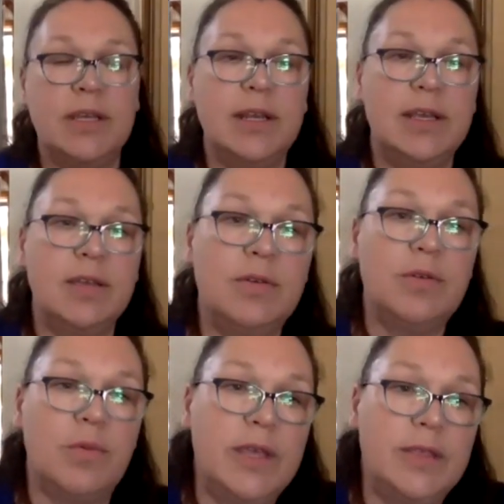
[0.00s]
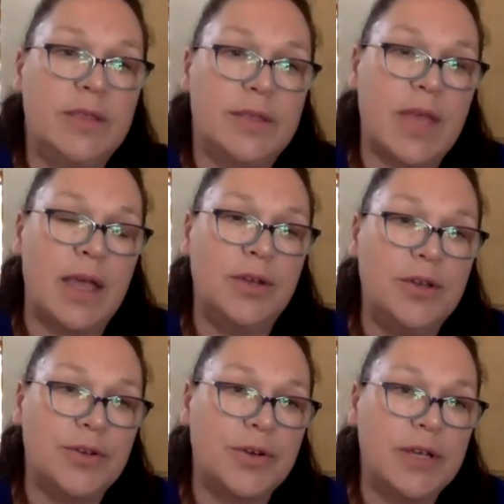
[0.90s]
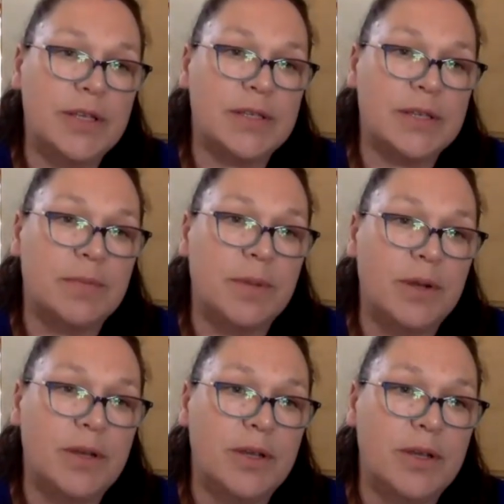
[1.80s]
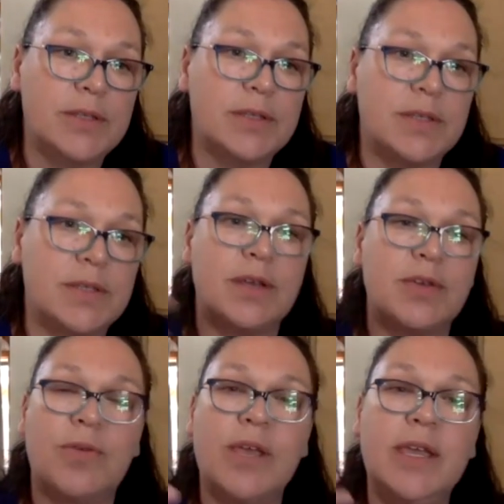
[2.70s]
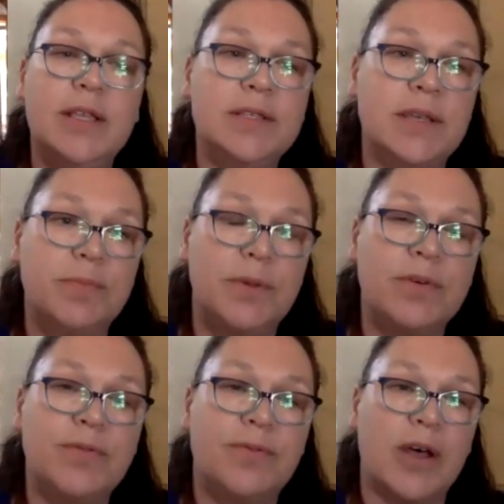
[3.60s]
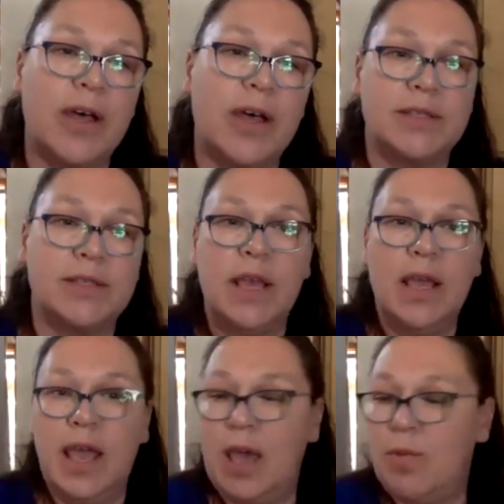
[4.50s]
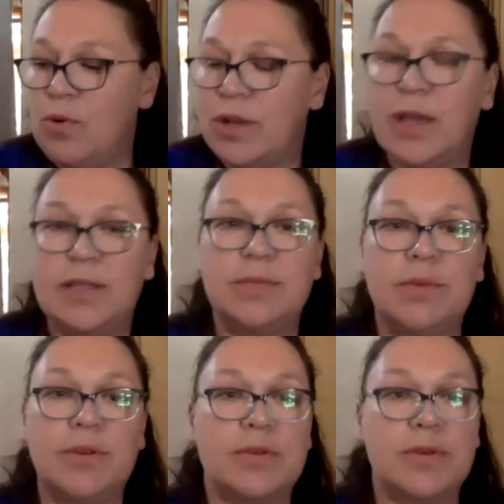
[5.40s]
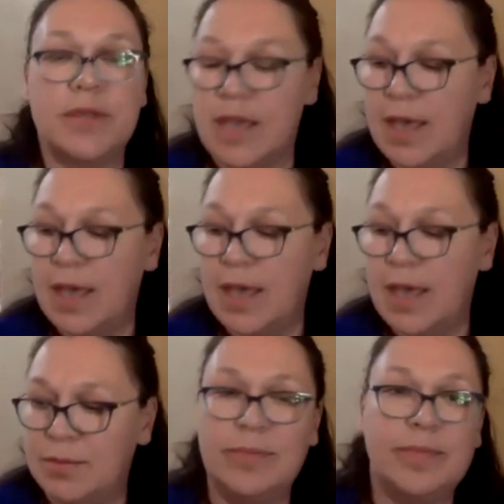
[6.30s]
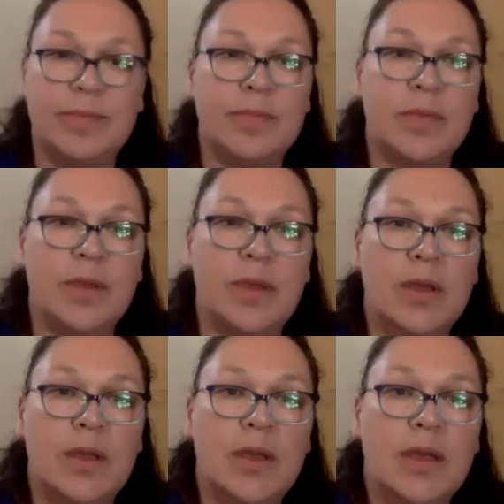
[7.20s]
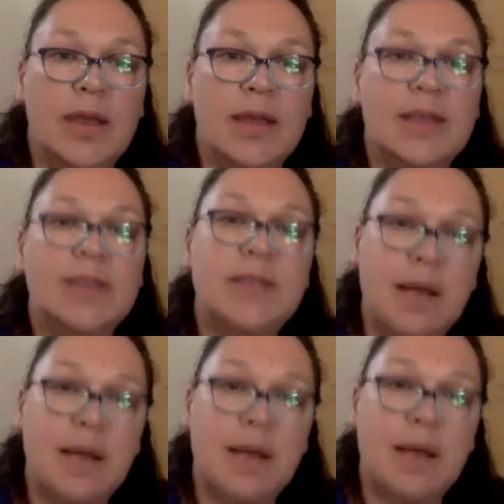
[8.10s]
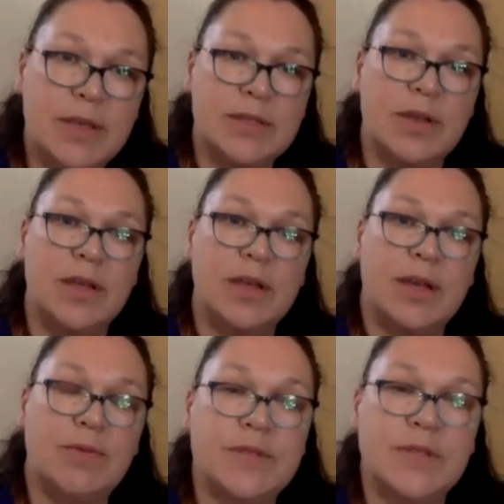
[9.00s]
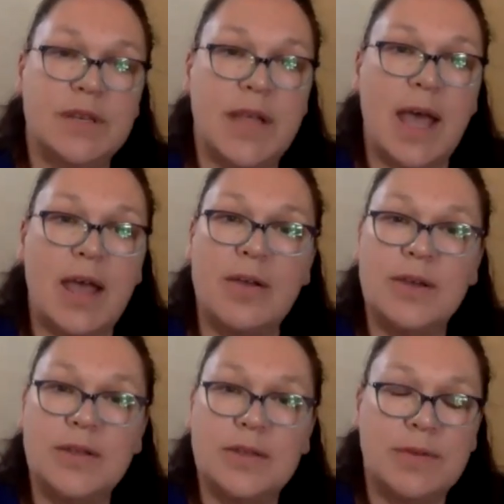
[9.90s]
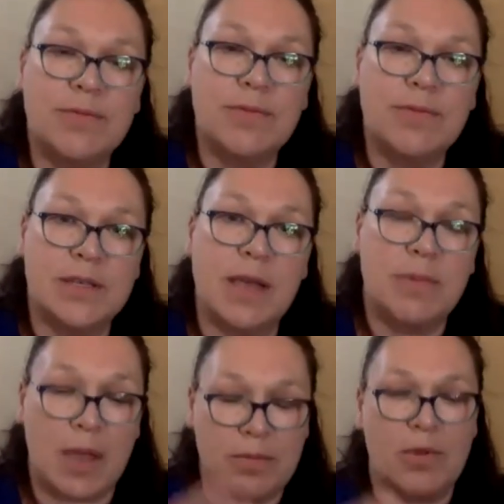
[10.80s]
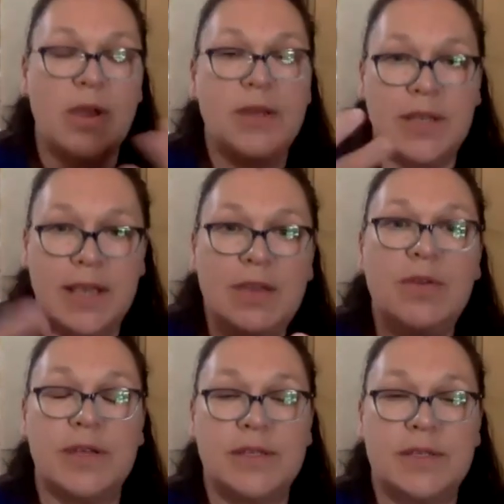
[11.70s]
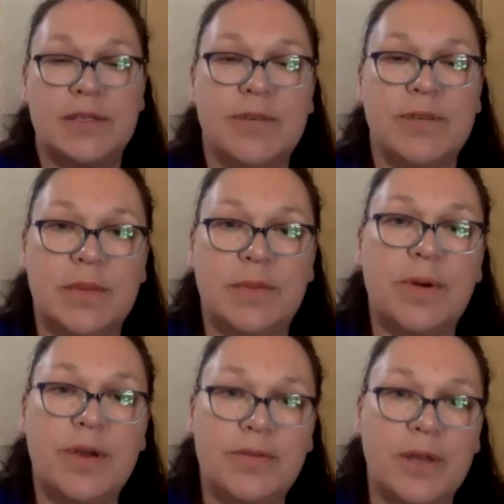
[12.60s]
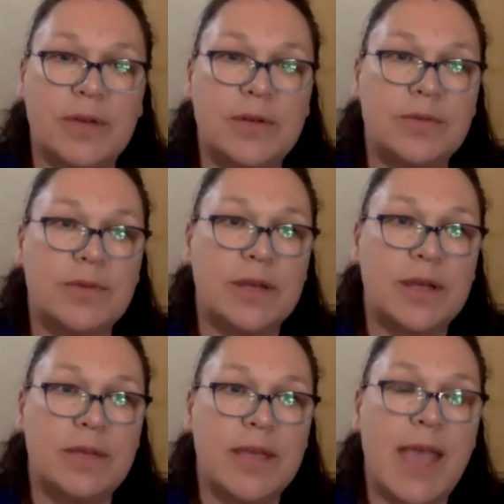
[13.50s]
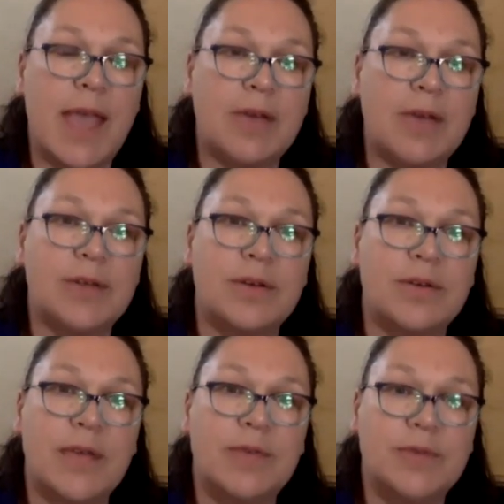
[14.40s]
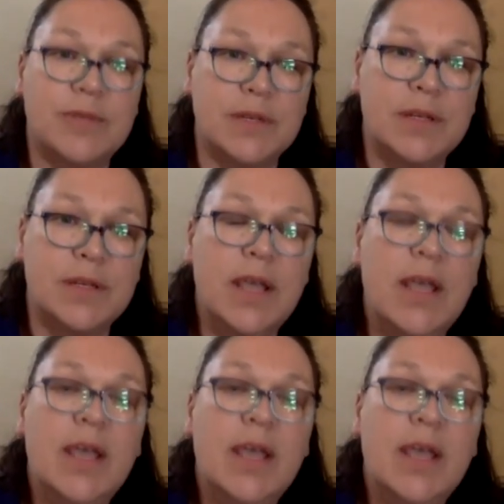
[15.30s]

dealing with nutrients and pollutants so that it greens and purifies our water as it moves through the catchment. Some of the things going in our WSUD are going to be at risk, are going to increase the risk profile to water coming out of that WSUD.